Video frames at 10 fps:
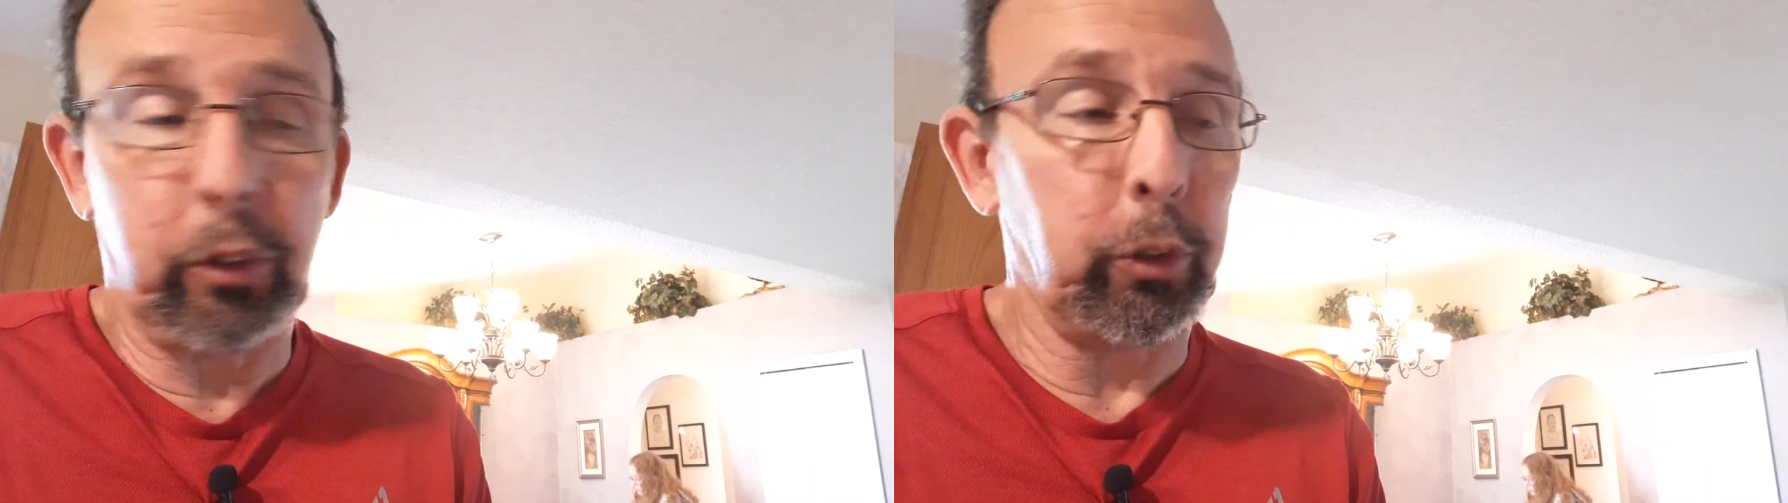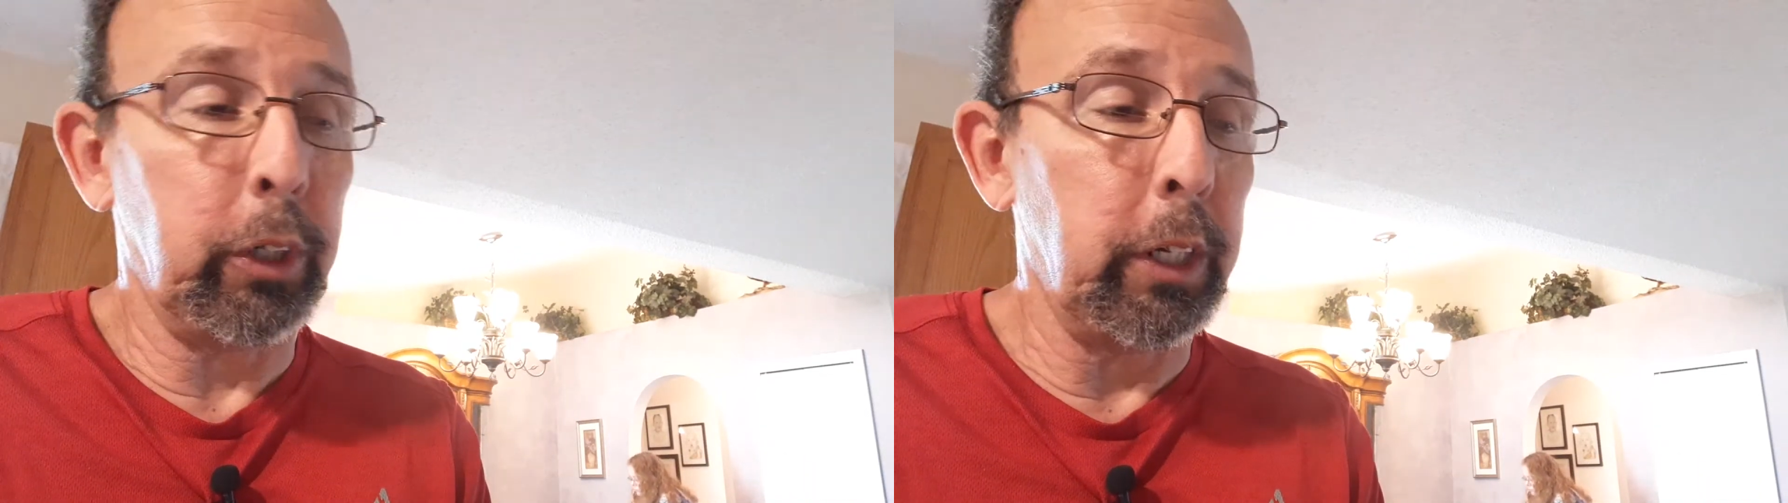
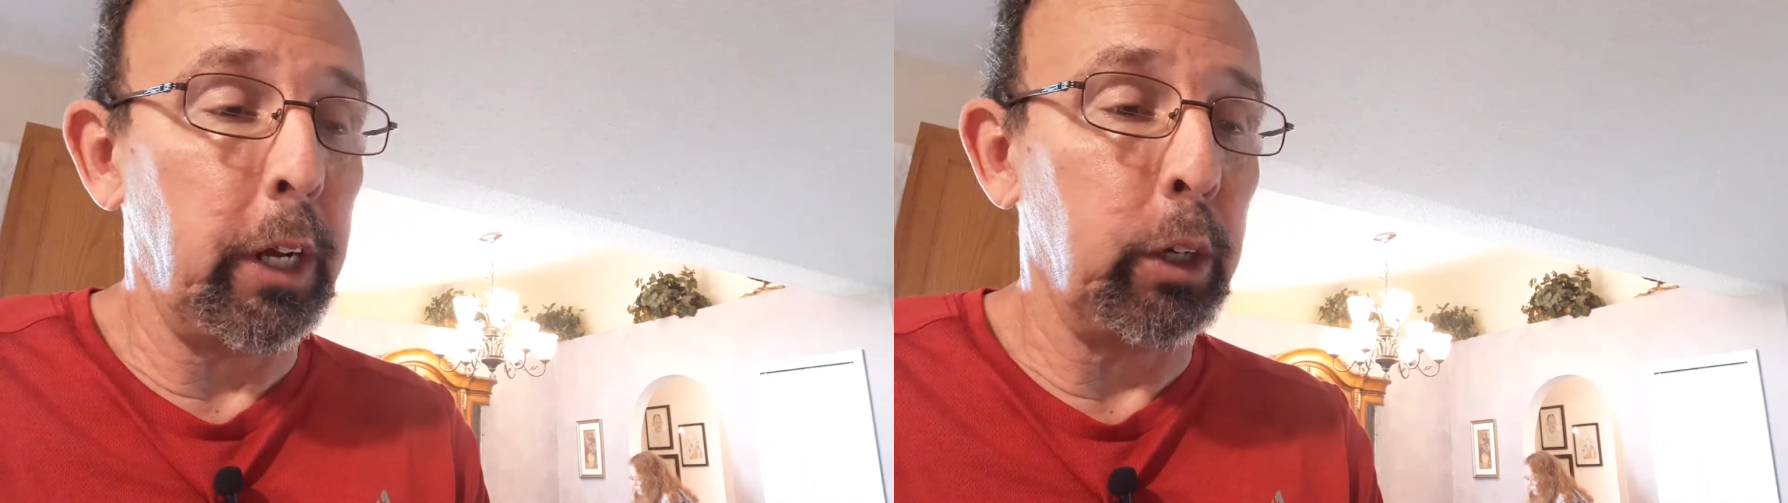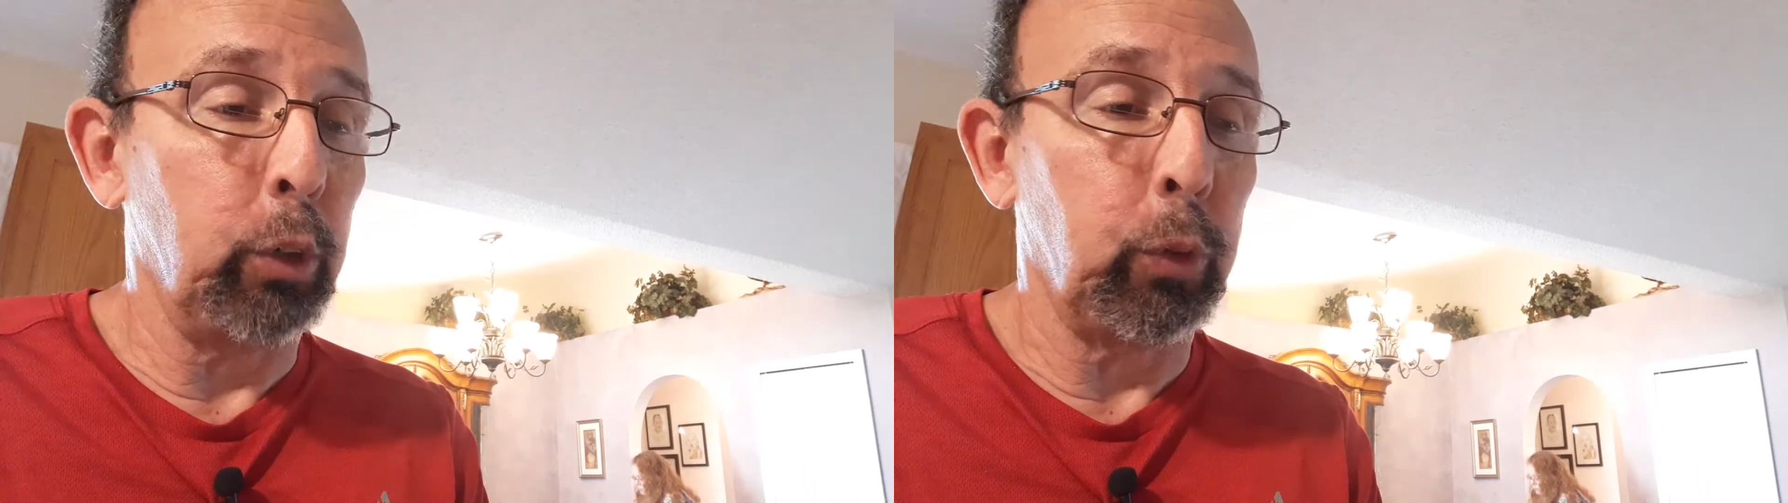
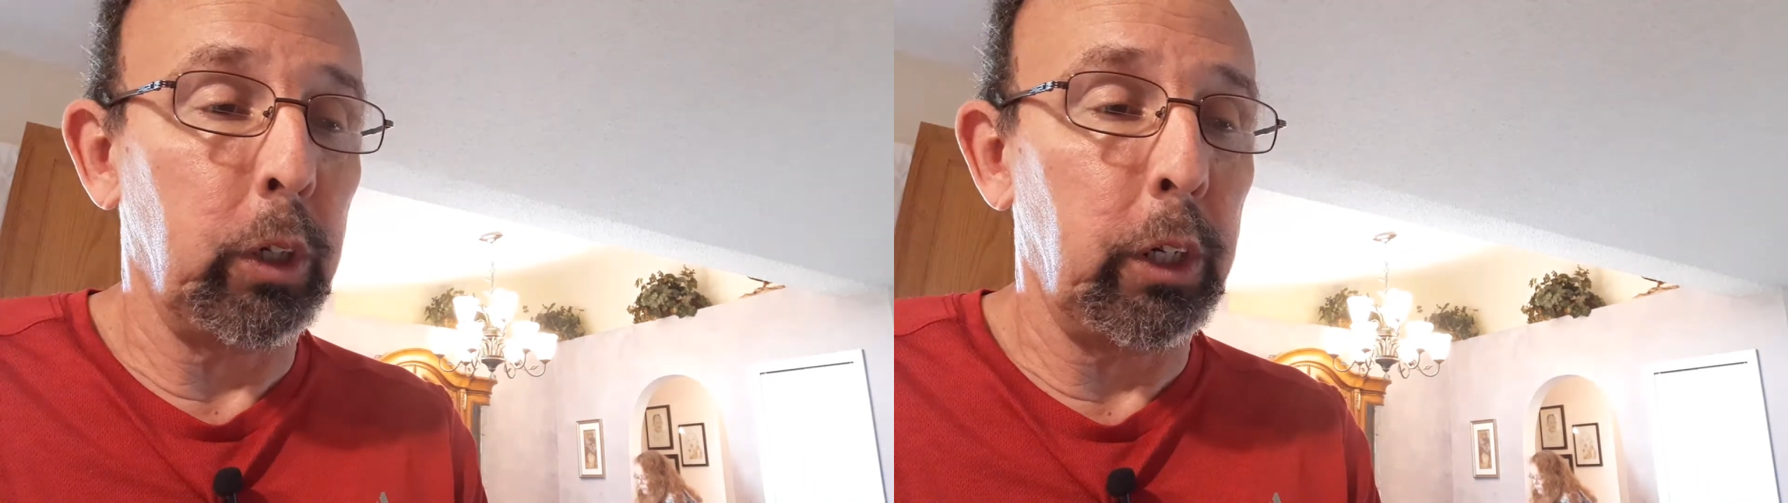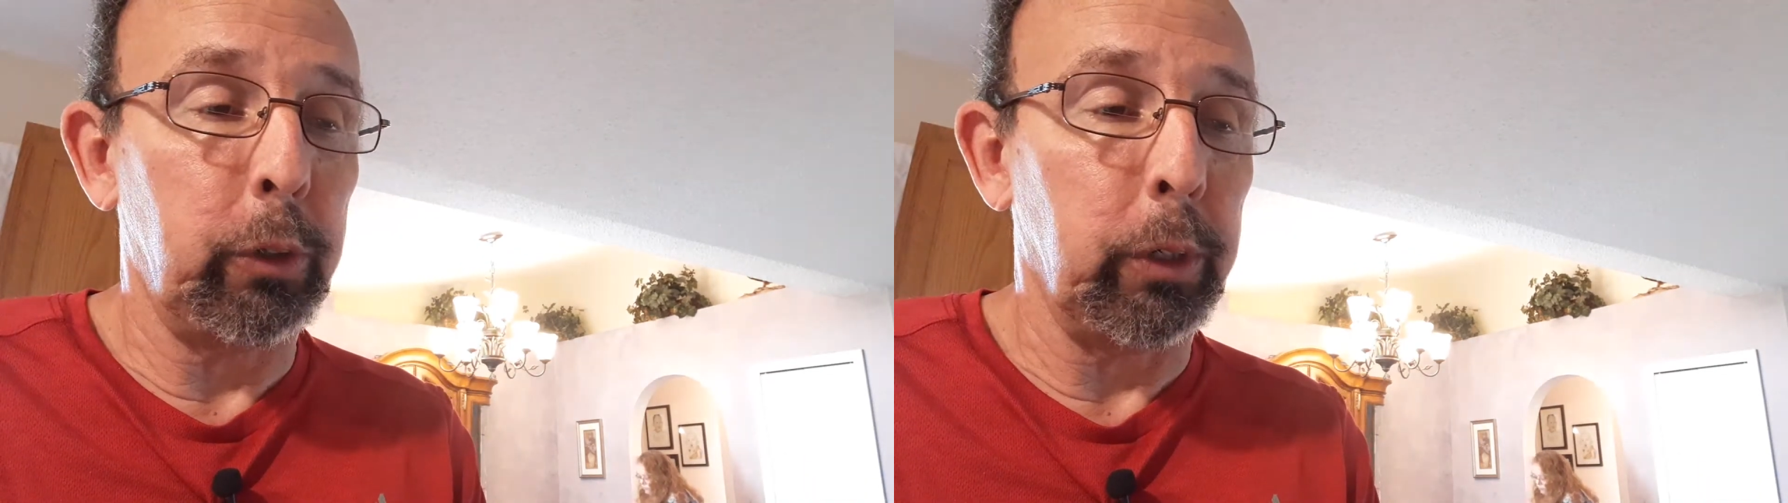39 over
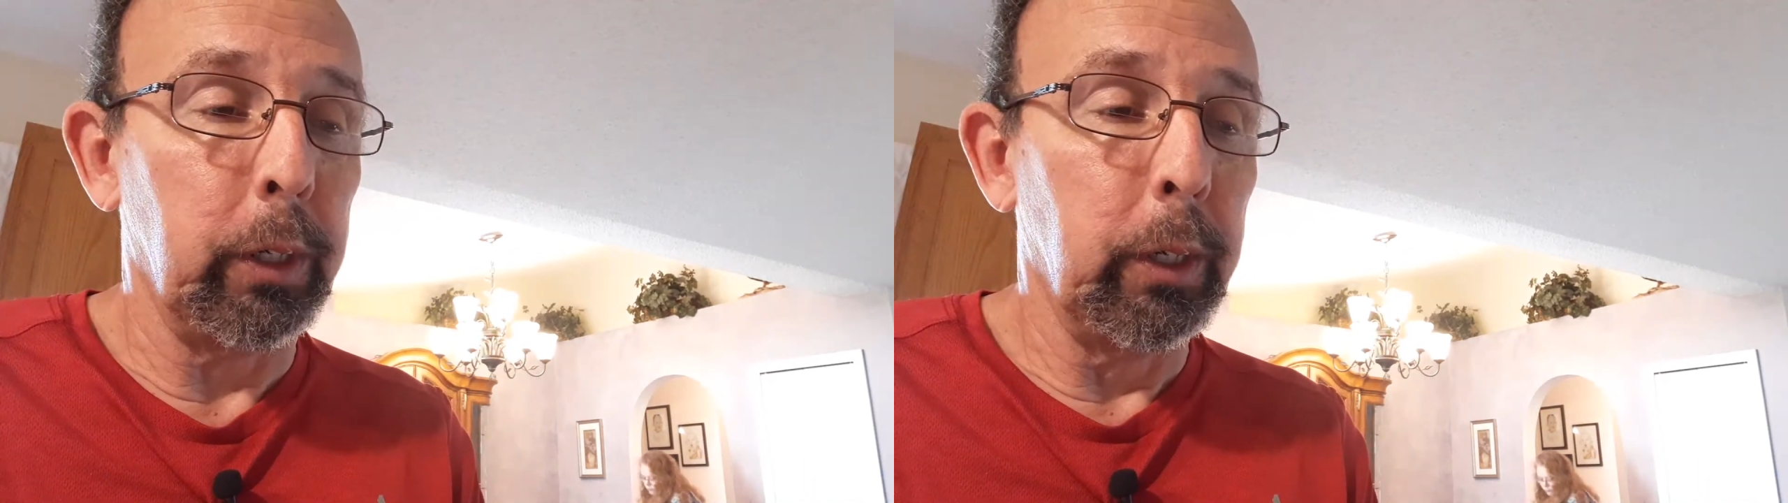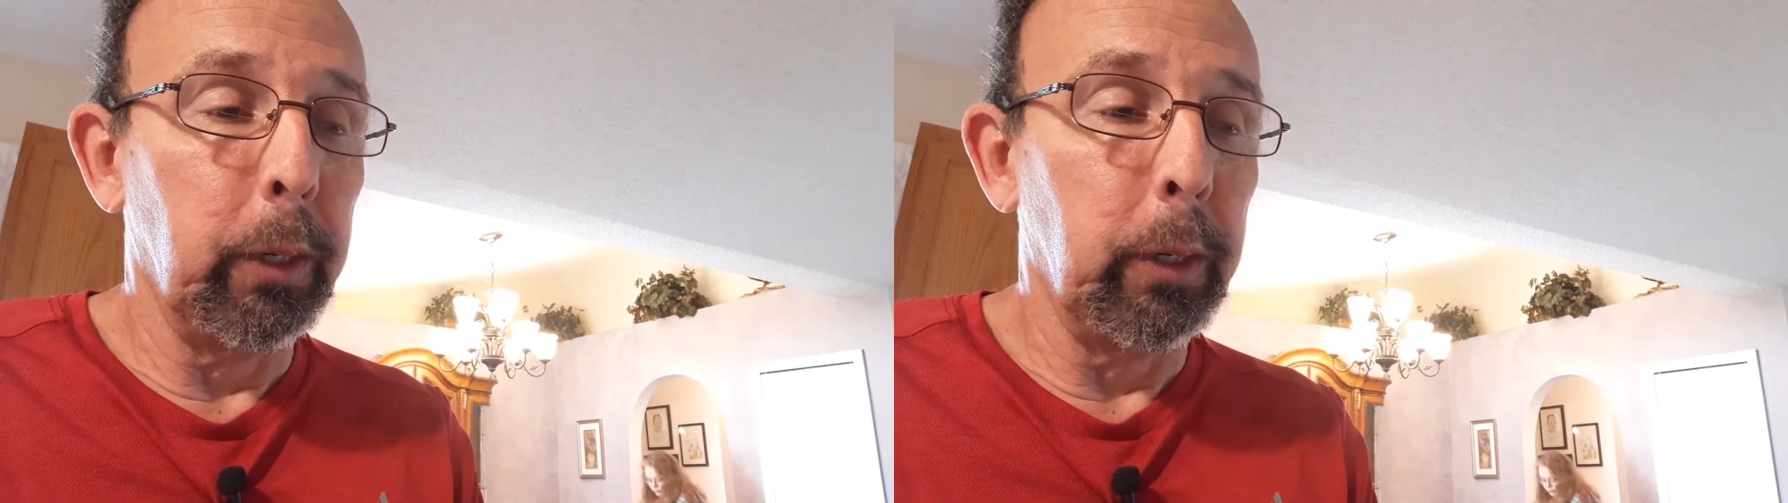100.